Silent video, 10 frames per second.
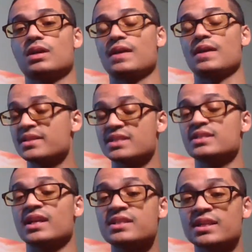I think he's
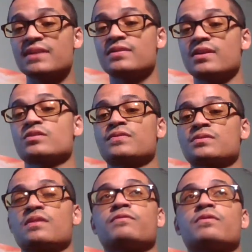going to give Terence Crawford
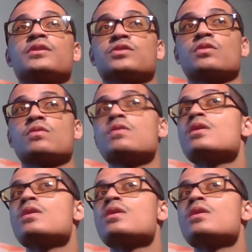some tough rounds, so